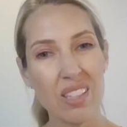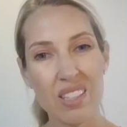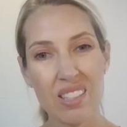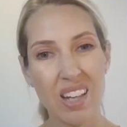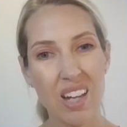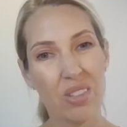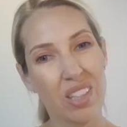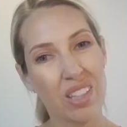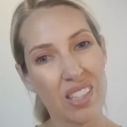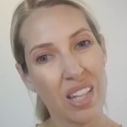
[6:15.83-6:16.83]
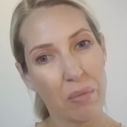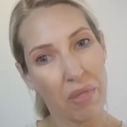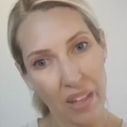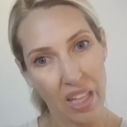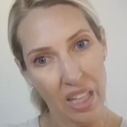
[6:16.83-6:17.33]
this is not really the same
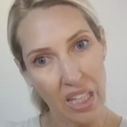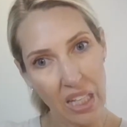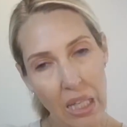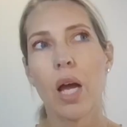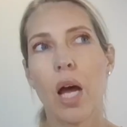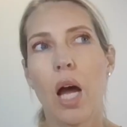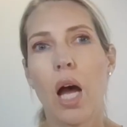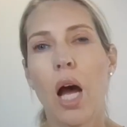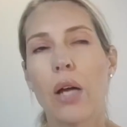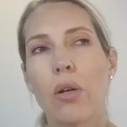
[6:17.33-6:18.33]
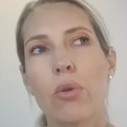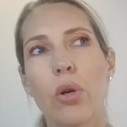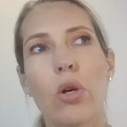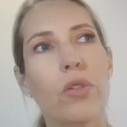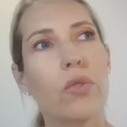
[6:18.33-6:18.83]
thing. I don't
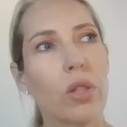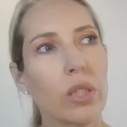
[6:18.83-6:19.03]
know if you've looked